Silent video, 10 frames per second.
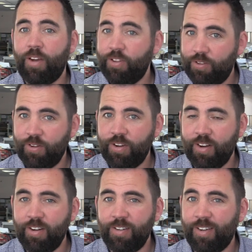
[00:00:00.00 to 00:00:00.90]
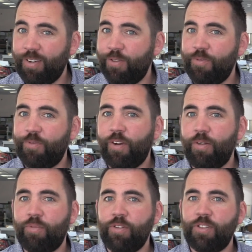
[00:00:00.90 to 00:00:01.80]
I certainly didn't. I couldn't
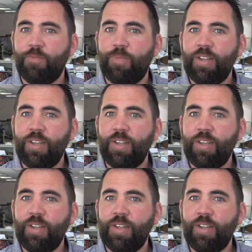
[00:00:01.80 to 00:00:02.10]
find Prince of